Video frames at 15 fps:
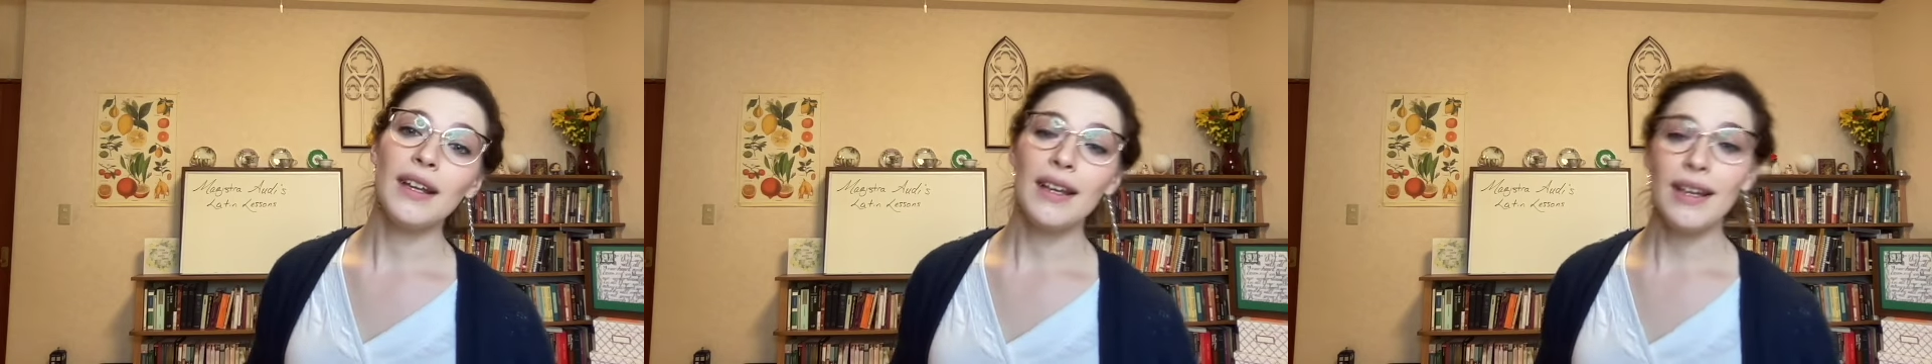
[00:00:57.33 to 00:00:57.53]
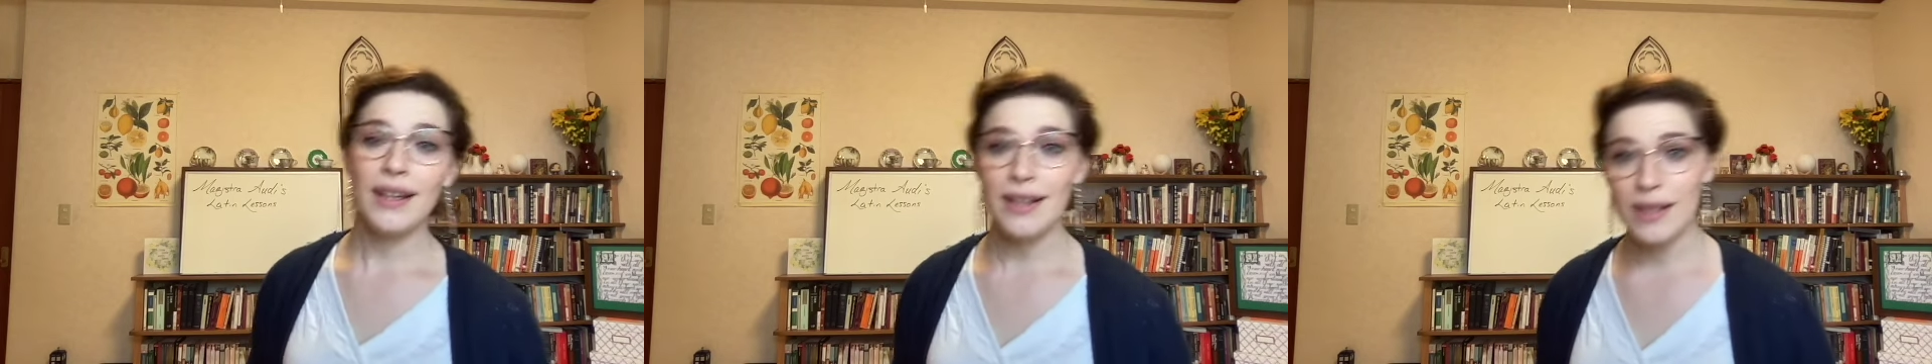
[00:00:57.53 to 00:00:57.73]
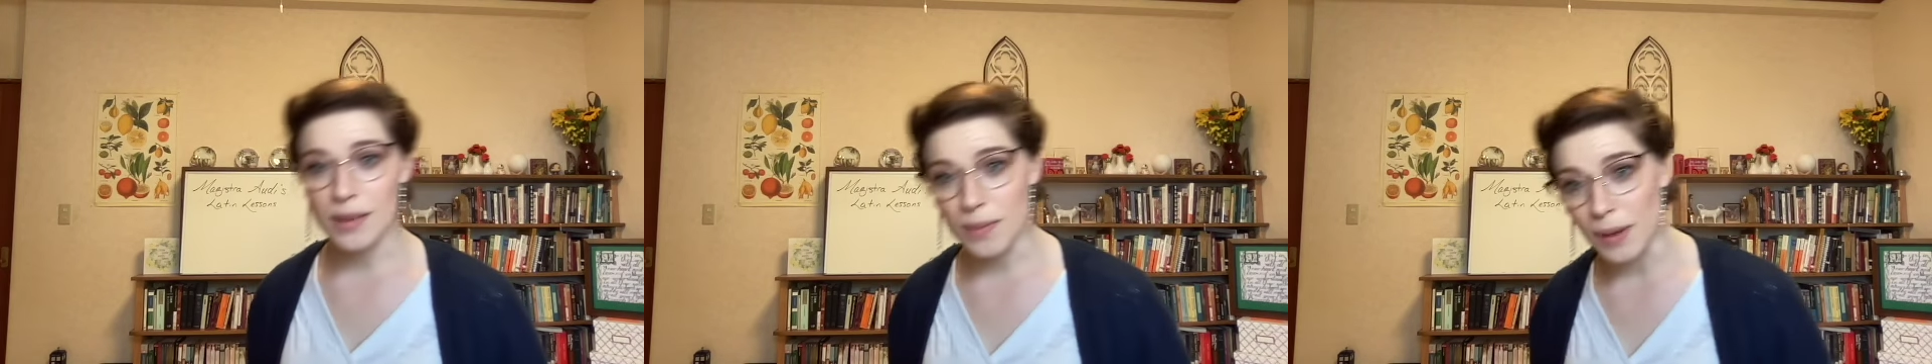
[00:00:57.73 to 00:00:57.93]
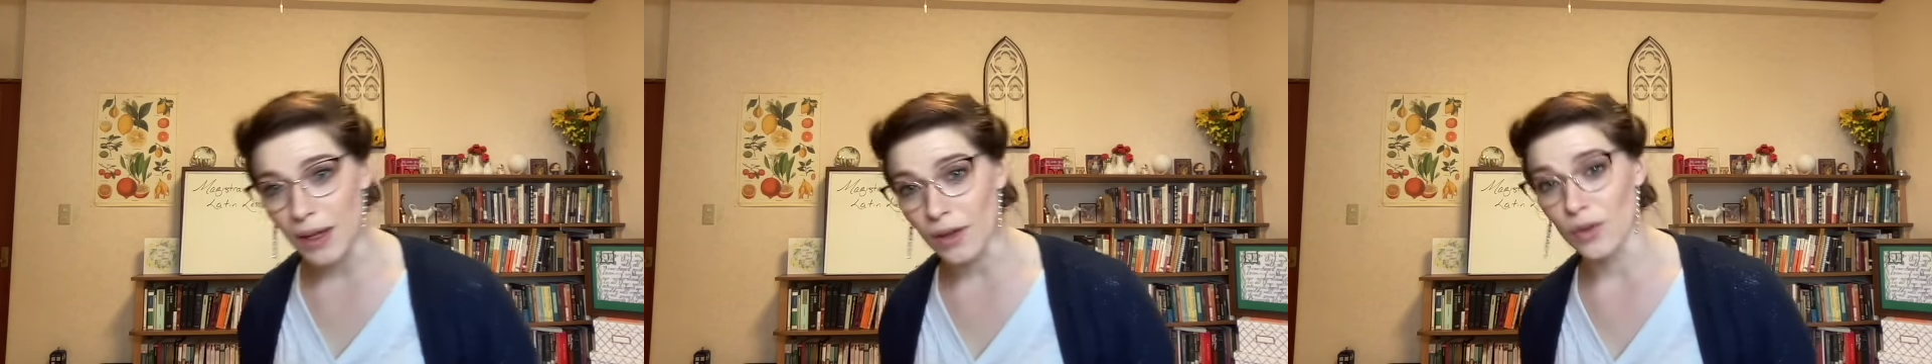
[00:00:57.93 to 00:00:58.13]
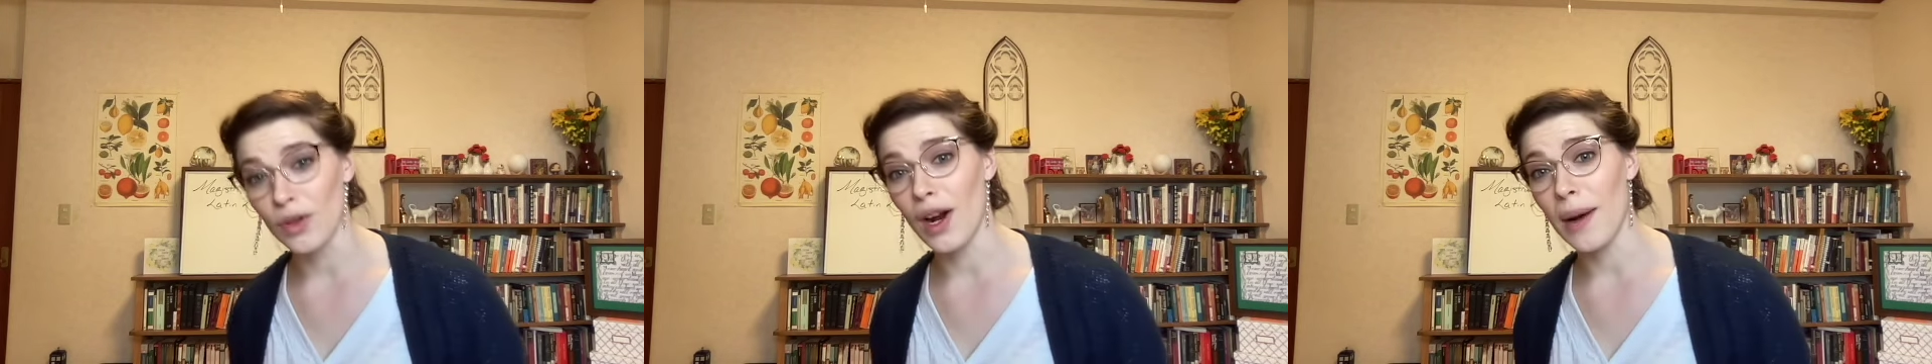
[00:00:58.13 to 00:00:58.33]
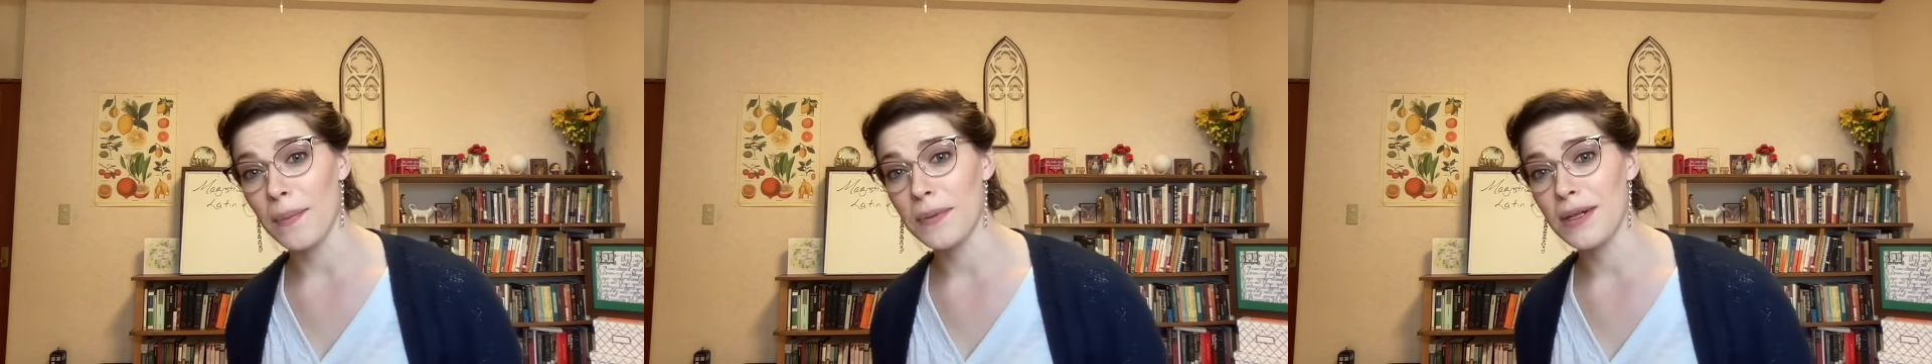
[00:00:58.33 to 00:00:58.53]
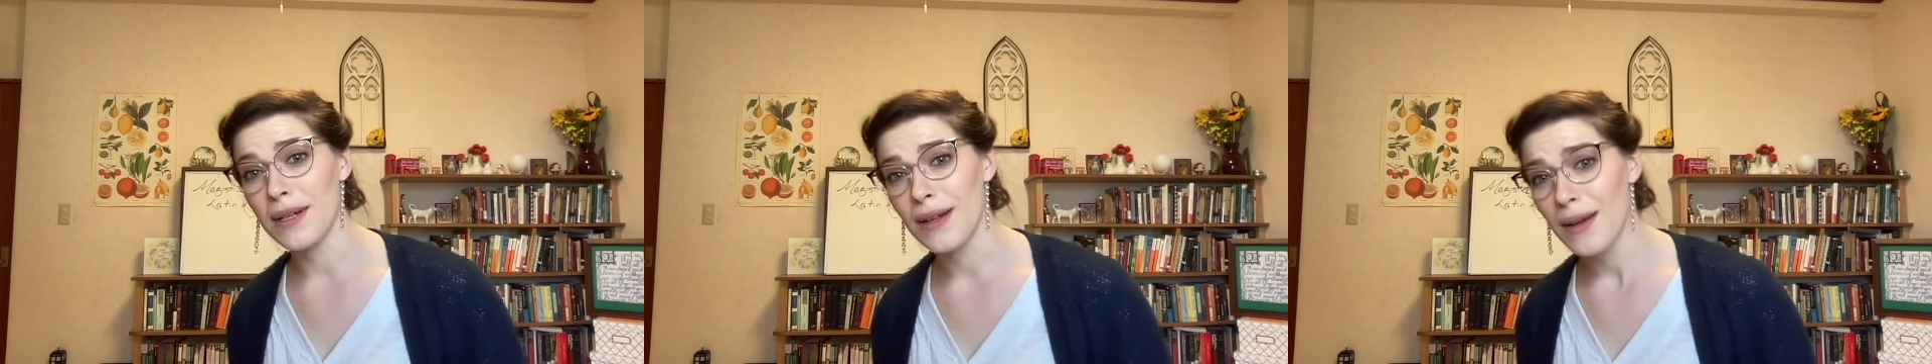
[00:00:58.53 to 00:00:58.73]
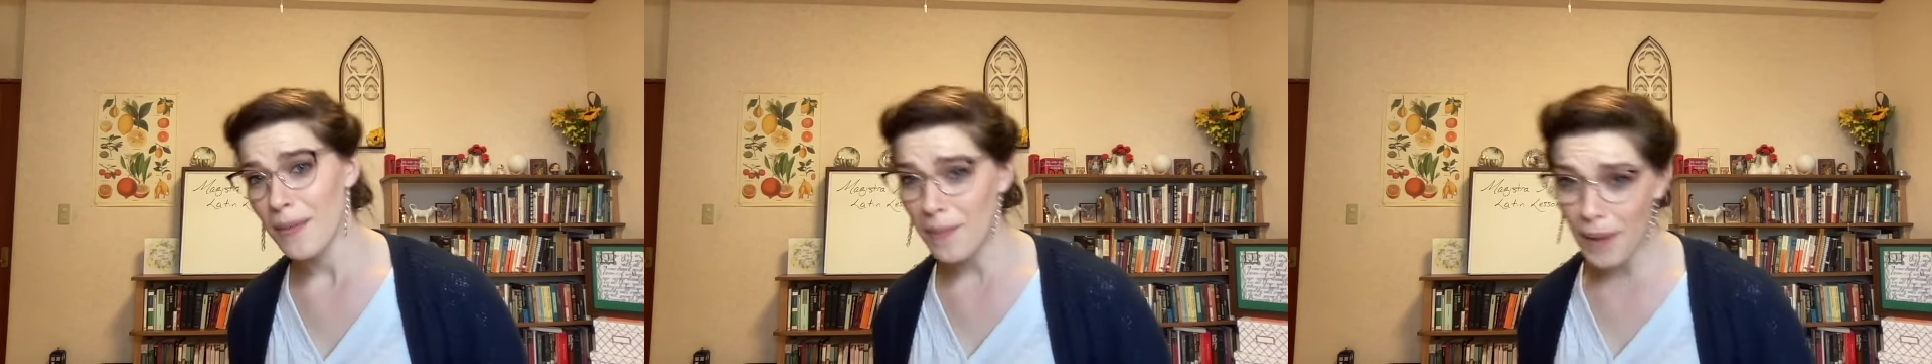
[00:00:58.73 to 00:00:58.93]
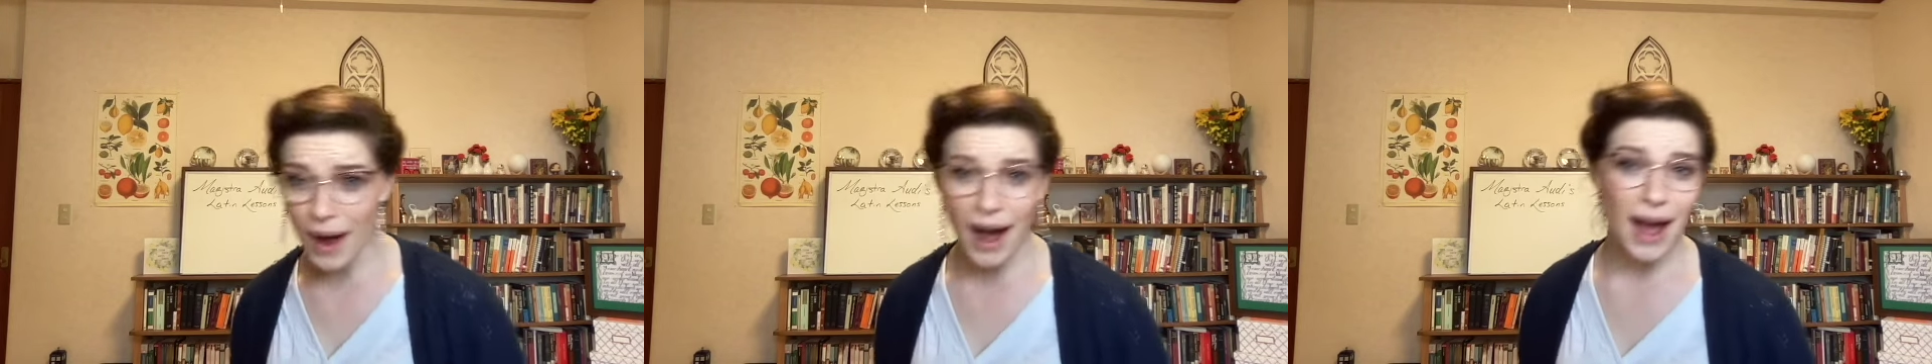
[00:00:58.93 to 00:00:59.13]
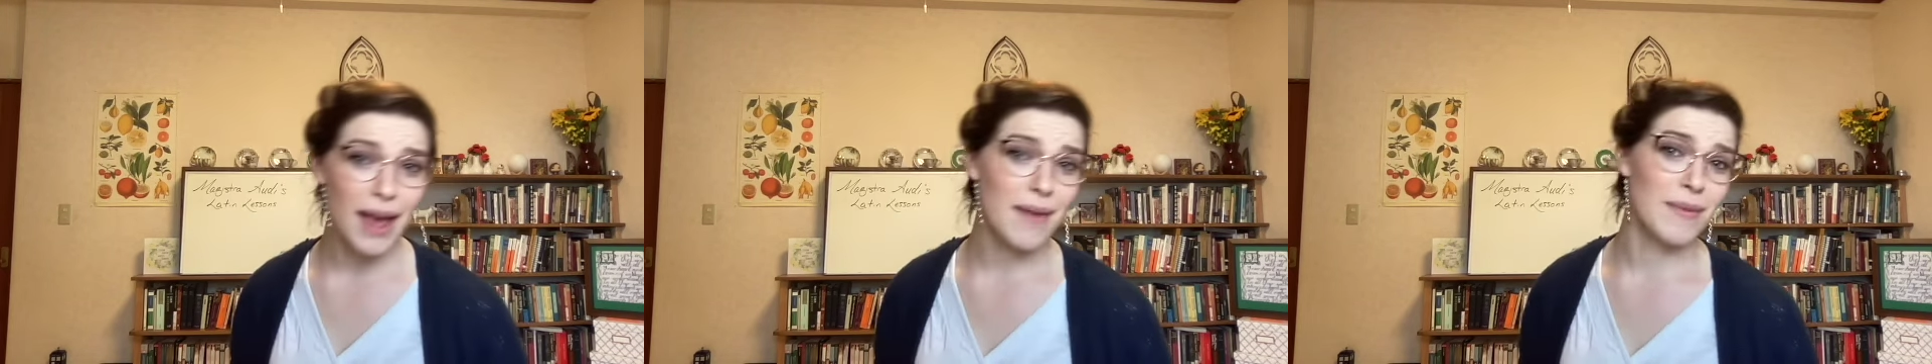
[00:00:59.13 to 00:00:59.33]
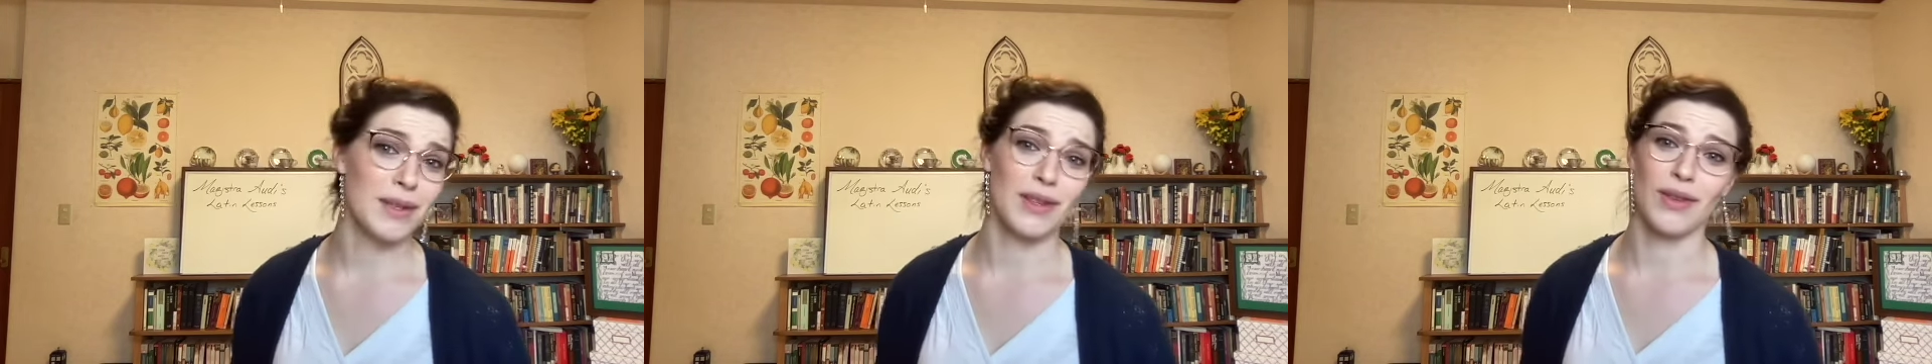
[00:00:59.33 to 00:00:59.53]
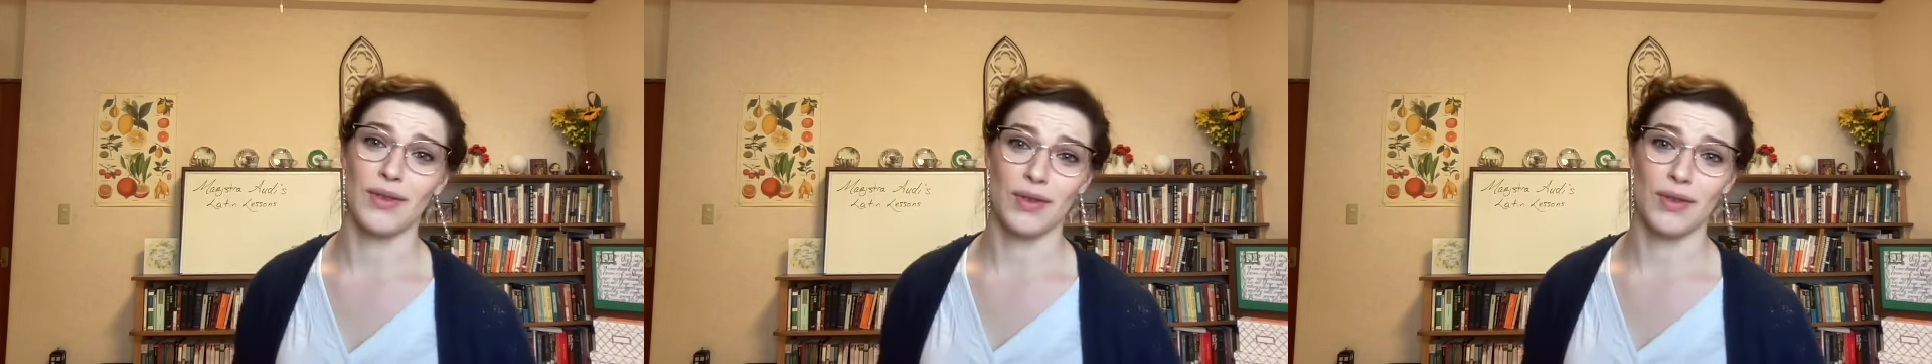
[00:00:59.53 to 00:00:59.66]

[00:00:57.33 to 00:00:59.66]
is being dropped by Mrs.